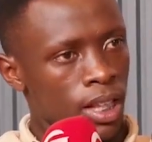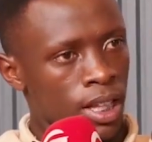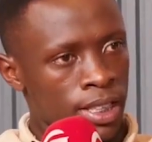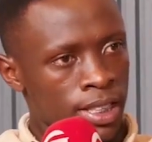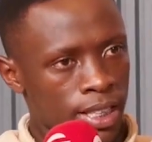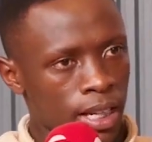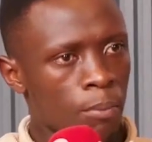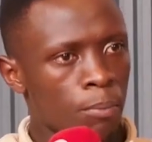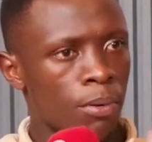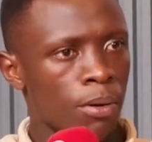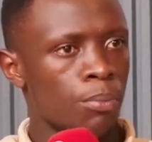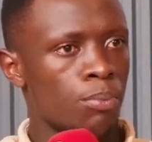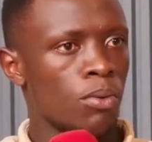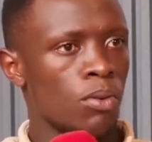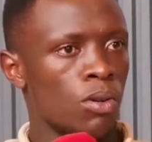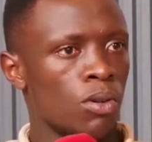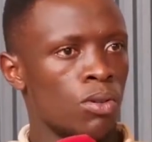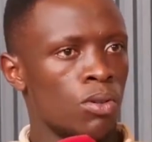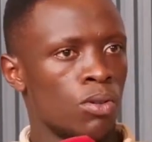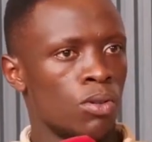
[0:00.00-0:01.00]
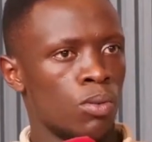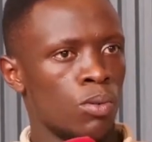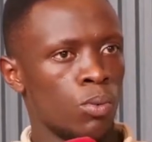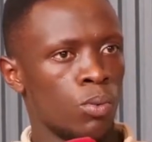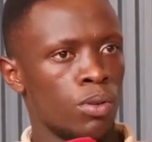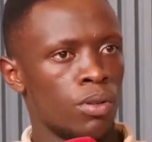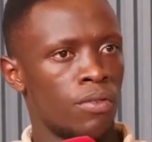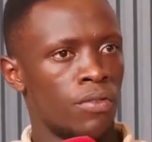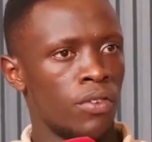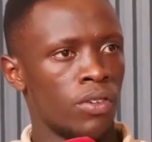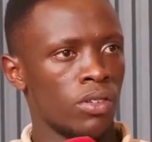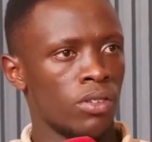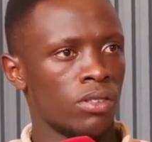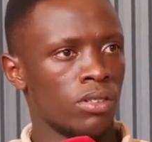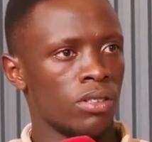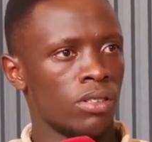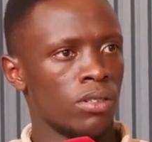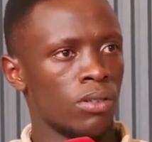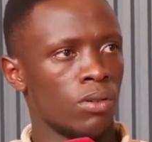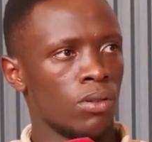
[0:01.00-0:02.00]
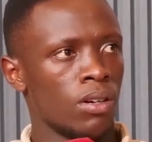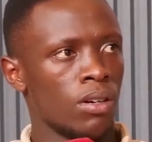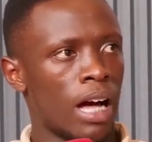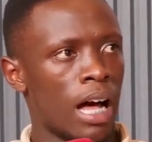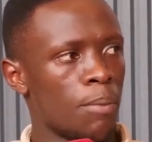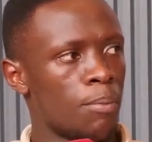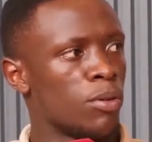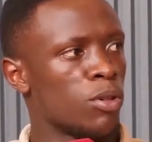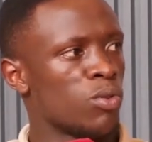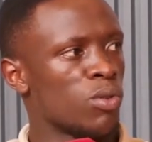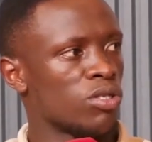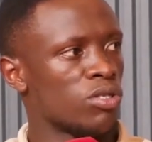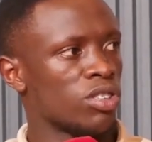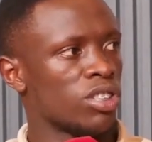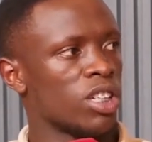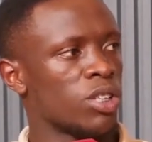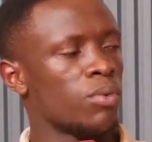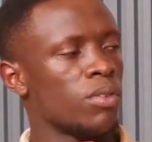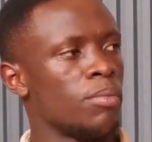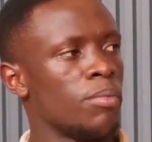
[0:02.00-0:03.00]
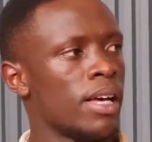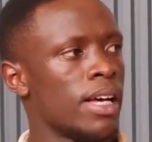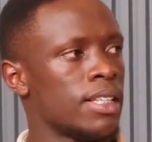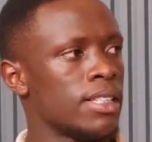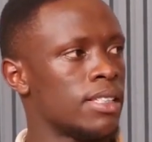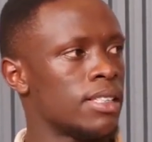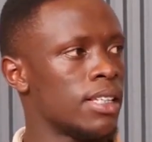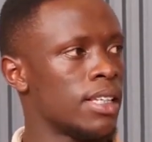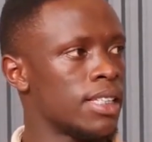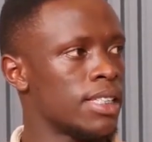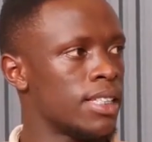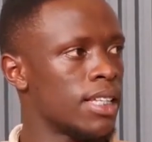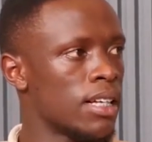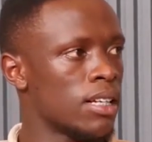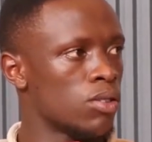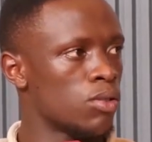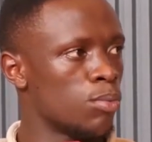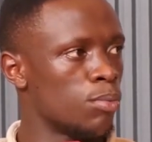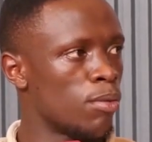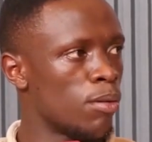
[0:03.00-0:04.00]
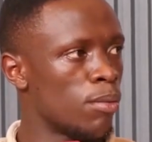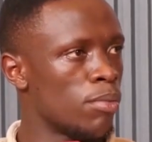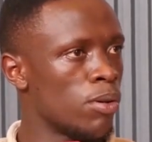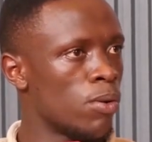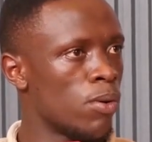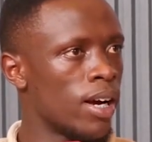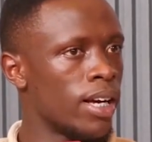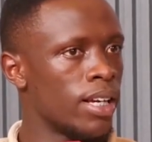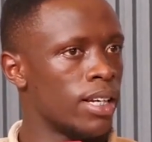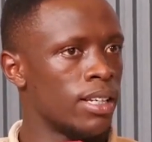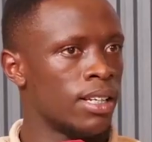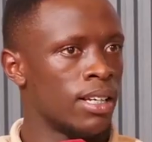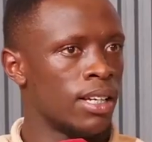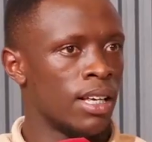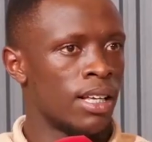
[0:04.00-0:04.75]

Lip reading: some people would feel happy to associate with me as a son to Bobby Wine,